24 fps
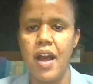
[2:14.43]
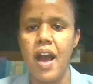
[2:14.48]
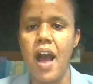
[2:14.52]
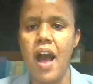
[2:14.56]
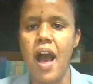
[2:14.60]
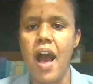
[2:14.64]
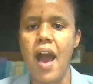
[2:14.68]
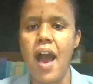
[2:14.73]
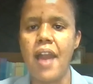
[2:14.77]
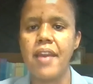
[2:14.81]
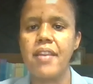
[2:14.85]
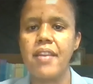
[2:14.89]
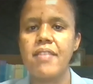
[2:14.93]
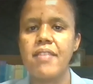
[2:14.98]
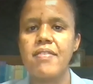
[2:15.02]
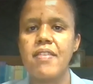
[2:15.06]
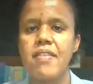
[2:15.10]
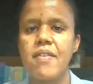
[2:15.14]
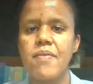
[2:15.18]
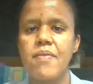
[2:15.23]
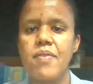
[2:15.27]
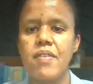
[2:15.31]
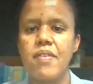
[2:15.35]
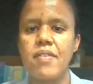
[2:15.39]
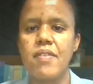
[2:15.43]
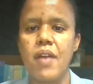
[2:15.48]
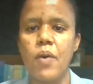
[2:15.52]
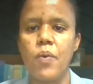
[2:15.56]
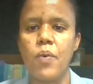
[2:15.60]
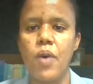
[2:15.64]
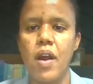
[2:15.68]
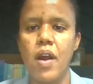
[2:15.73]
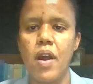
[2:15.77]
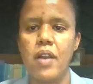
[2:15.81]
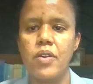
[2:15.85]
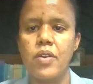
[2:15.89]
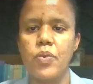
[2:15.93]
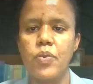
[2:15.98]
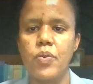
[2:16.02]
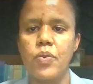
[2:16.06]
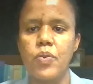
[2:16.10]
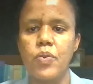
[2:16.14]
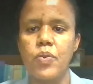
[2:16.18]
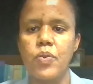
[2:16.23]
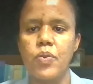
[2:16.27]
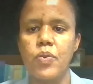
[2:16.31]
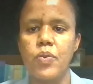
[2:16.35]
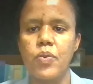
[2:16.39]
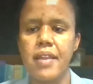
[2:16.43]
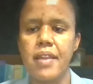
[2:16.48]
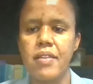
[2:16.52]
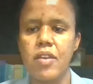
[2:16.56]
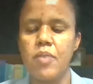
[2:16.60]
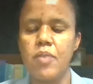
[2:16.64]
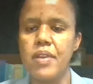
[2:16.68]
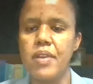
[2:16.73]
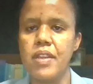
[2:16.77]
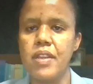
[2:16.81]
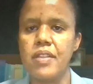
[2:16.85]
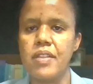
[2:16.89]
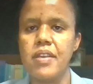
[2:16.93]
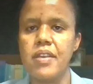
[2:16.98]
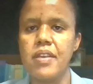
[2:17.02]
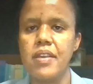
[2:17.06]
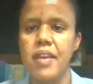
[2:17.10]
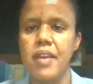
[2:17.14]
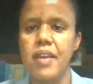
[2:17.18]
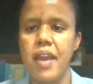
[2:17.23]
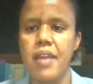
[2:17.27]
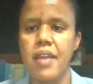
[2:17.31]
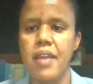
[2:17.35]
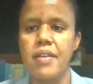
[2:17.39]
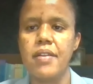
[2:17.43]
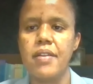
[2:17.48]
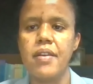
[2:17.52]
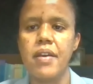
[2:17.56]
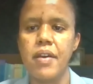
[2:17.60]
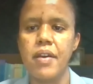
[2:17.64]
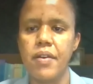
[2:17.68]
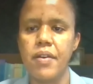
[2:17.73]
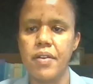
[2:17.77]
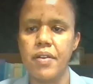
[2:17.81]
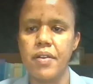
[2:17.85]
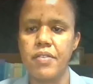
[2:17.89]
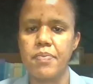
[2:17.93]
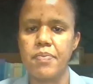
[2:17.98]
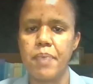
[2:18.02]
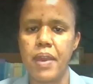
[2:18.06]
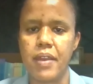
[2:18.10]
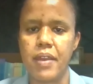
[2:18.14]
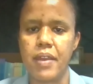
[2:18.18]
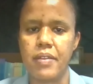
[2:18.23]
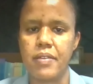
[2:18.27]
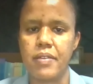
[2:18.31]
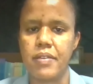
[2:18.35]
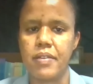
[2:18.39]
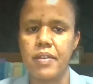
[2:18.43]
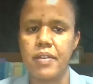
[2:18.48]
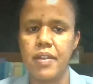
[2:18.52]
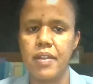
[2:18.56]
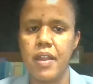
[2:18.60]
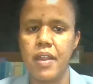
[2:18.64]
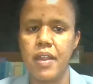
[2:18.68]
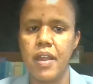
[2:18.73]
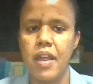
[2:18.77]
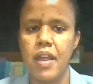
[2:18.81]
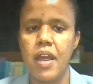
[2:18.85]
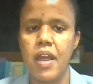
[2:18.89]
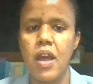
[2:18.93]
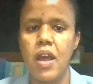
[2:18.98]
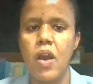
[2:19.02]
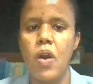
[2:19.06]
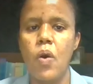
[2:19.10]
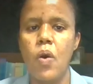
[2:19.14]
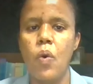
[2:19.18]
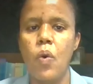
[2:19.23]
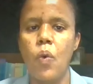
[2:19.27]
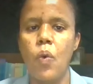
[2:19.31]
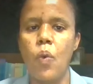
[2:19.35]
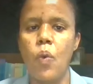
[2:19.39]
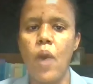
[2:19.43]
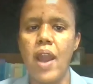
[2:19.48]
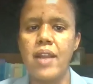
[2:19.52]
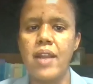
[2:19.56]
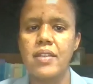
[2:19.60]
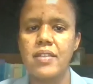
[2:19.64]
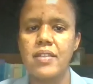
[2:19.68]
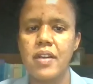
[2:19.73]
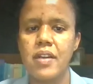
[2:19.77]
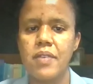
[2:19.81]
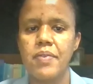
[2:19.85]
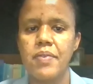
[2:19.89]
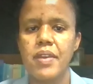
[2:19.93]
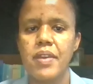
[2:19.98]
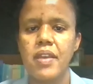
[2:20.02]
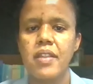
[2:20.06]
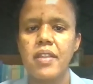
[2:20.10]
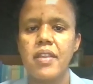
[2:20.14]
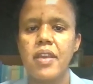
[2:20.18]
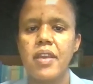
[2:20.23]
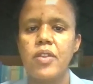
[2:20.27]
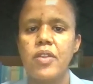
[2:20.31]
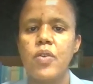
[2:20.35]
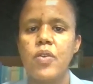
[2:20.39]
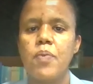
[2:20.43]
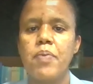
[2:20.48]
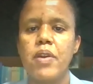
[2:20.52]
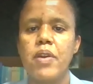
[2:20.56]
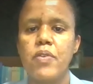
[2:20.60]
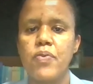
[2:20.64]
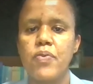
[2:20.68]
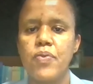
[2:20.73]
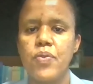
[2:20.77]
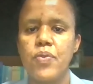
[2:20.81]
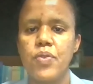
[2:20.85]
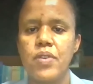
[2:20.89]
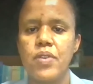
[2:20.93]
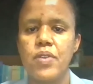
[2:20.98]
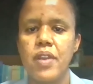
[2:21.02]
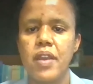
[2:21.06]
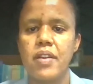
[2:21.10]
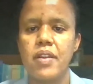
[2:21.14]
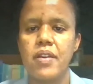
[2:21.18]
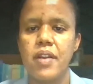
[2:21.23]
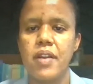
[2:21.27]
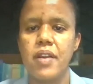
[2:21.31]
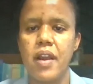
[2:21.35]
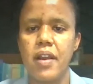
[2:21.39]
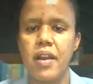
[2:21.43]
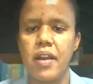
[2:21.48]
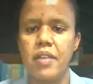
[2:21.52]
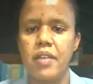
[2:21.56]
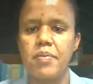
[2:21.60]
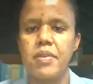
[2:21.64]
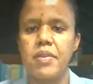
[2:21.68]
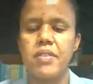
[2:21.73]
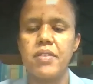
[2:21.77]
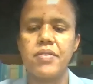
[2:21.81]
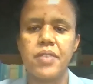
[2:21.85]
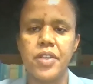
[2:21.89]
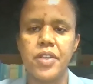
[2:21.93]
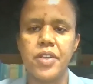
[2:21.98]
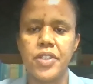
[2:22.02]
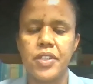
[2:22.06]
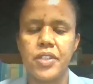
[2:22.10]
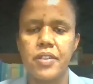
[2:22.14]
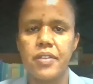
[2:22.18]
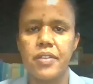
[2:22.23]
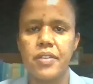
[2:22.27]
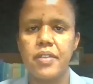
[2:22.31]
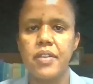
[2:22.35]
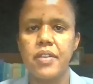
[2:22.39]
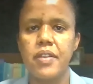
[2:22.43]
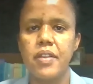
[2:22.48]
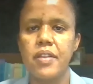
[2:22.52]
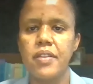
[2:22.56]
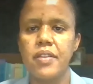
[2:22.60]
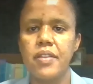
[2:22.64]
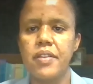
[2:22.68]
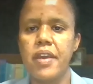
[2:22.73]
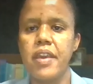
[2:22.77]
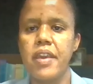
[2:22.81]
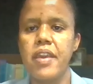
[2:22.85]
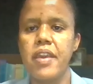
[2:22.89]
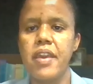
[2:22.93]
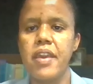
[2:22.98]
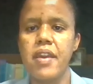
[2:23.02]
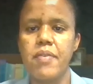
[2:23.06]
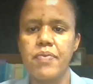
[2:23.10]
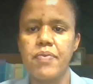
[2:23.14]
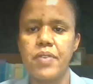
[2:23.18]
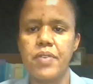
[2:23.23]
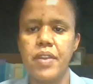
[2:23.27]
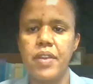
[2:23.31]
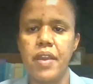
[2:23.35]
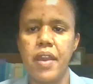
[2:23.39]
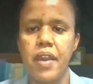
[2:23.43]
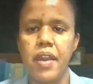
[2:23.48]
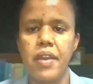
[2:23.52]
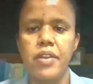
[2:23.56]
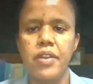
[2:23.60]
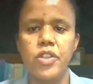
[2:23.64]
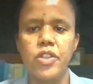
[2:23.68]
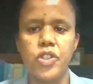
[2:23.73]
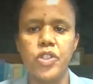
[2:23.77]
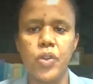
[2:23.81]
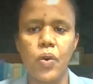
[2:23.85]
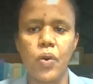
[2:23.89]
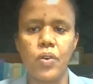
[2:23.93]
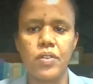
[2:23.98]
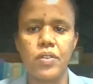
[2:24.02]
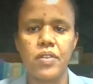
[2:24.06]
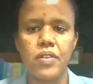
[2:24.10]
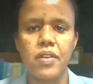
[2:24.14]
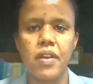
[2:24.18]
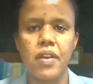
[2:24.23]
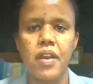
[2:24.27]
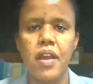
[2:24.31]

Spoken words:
I received this award with great humility and respect. While serving in the Ethiopian Food and Drug Administration, the EFDA in short,